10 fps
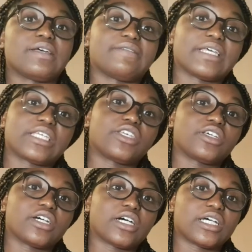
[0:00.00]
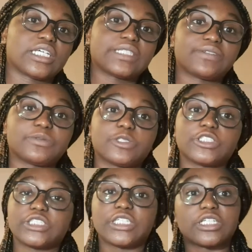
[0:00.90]
Thank you guys for
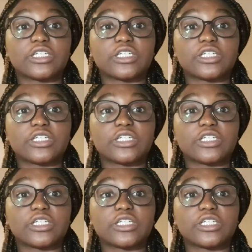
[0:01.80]
watching.